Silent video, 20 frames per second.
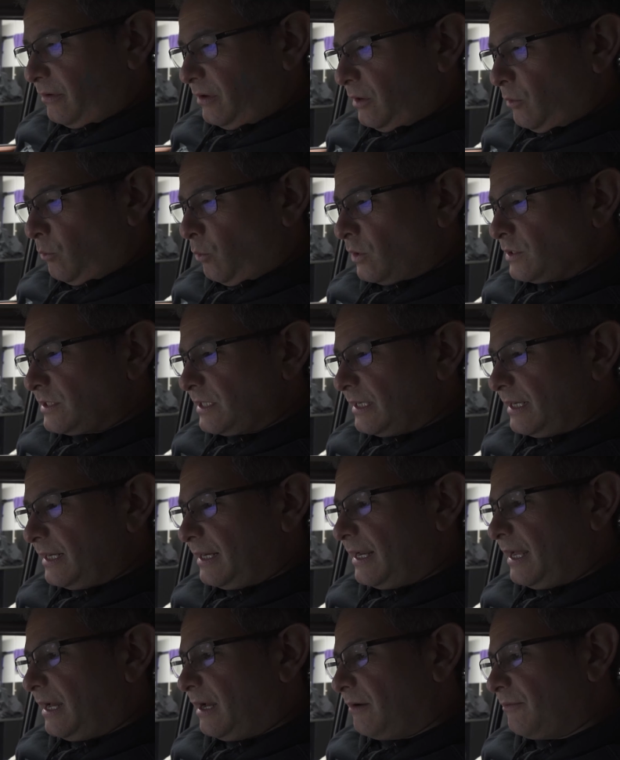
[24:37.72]
It wasn't
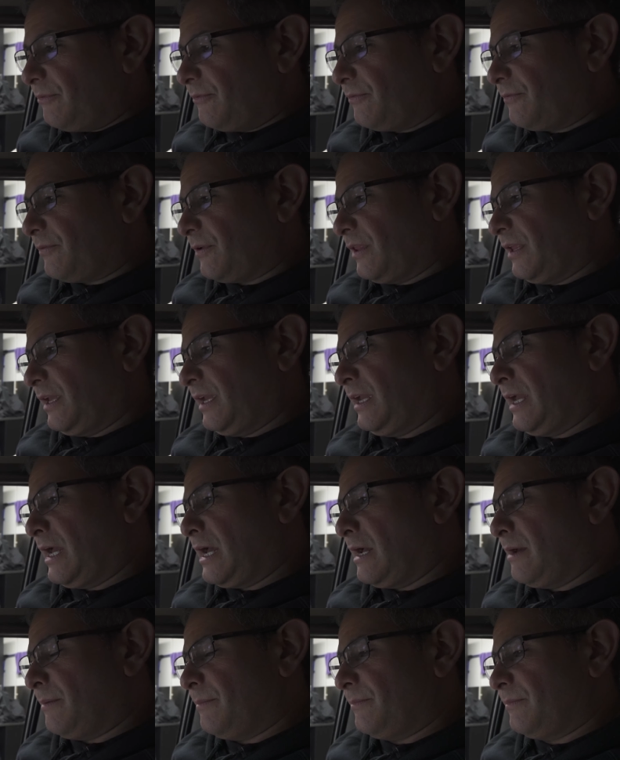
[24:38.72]
enough for the
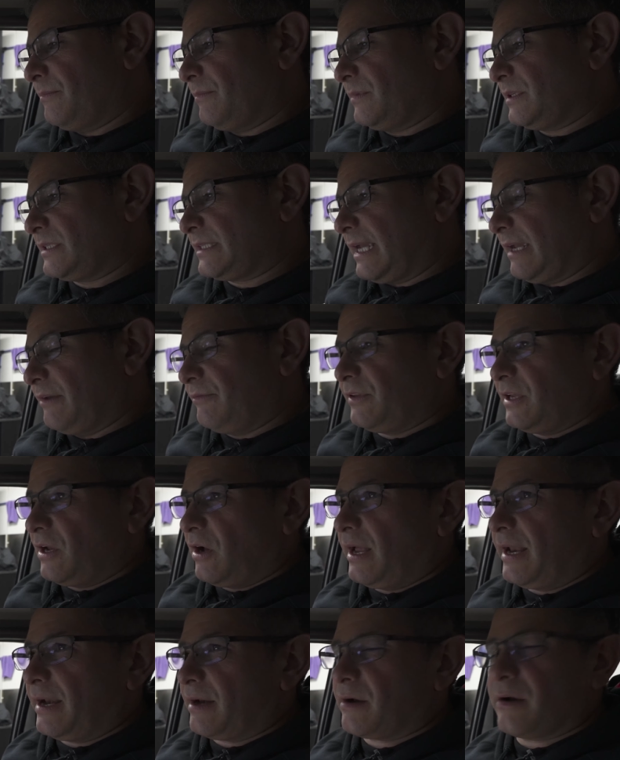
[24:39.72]
safety.
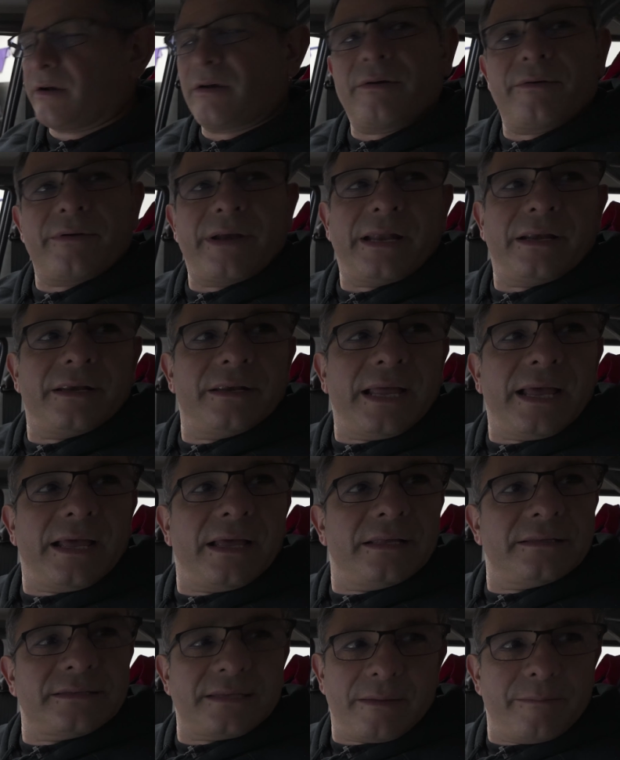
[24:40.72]
I had it on around
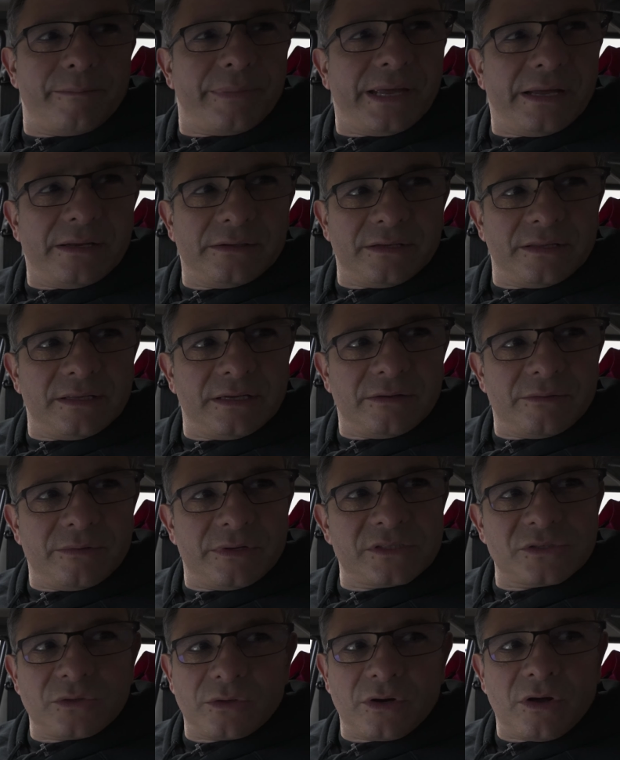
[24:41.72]
10 pound, I think it
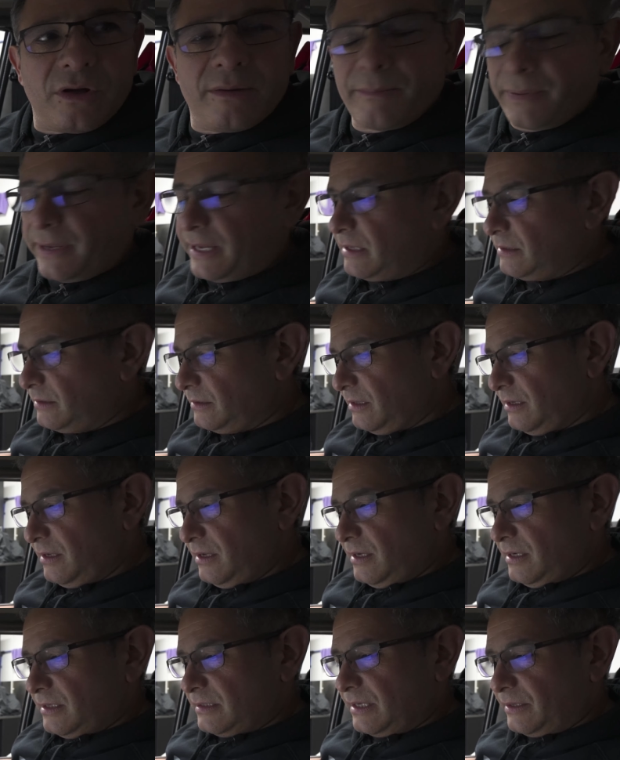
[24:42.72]
was, or 9 pound.
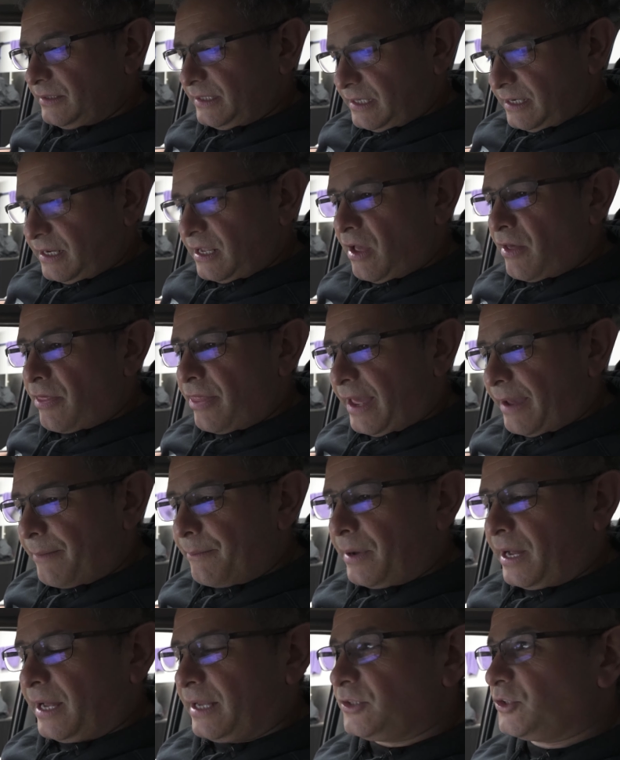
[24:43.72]
So it didn't go that
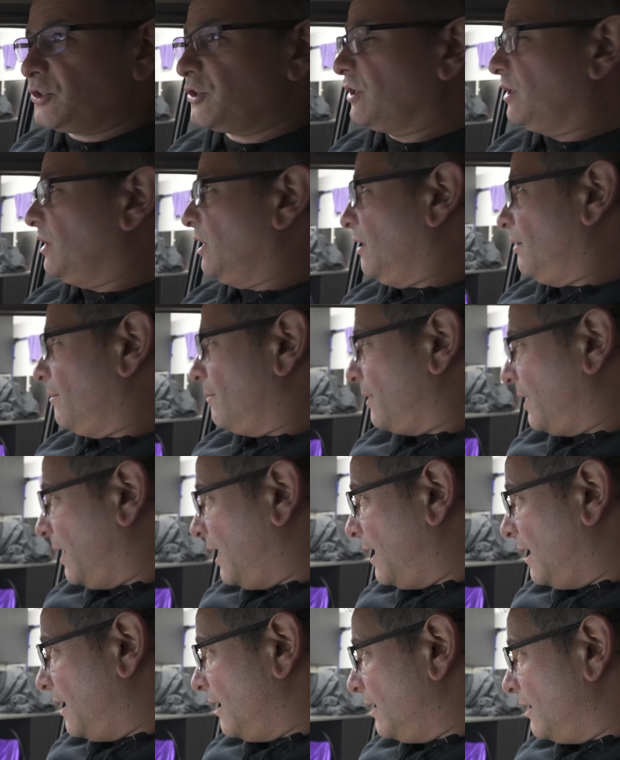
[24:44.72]
much,
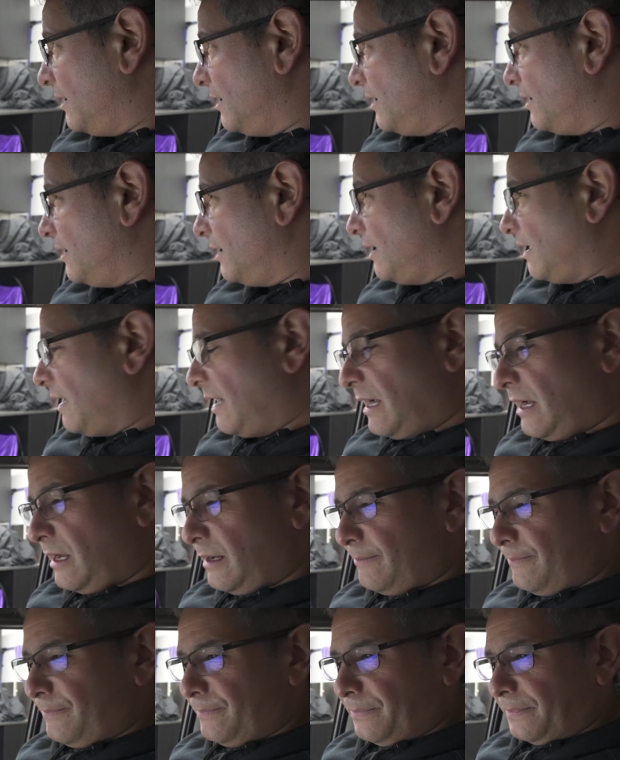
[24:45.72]
but
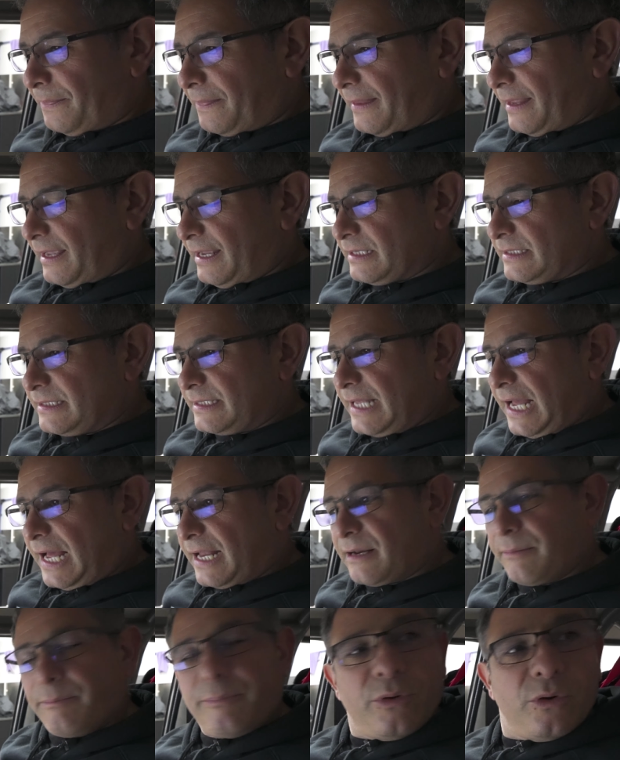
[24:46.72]
it
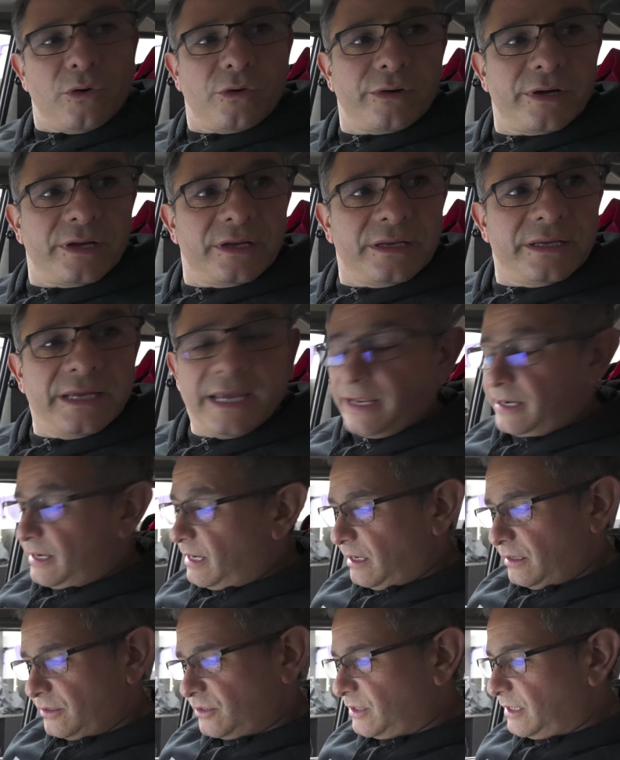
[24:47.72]
started pouring. Yeah,
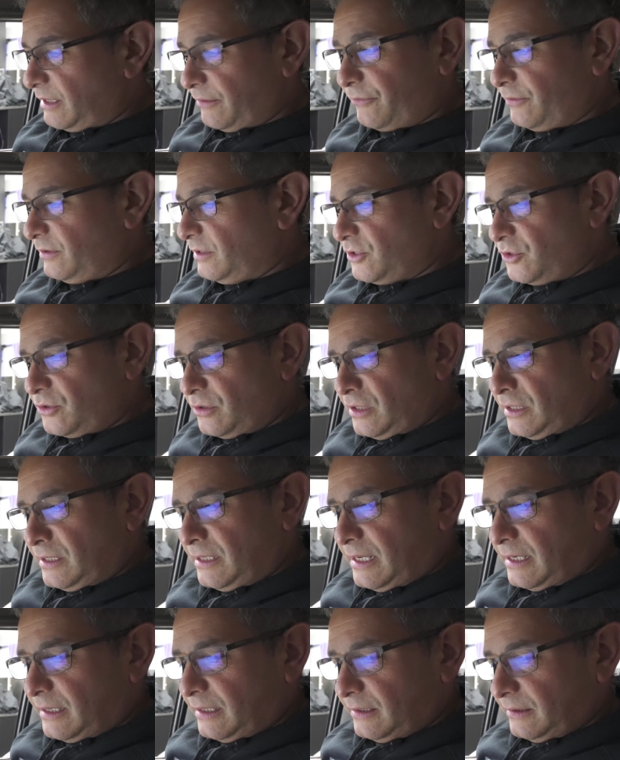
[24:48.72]
no, definitely shouldn't have
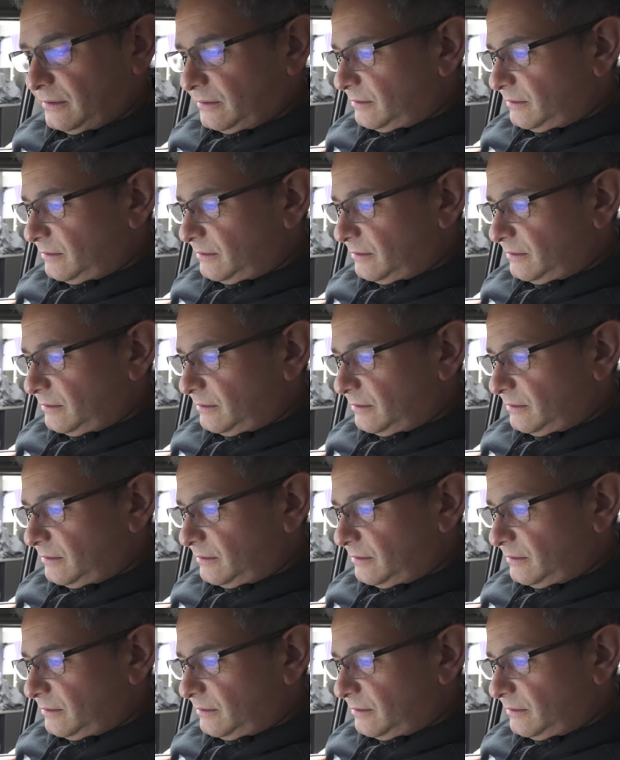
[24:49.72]
done it.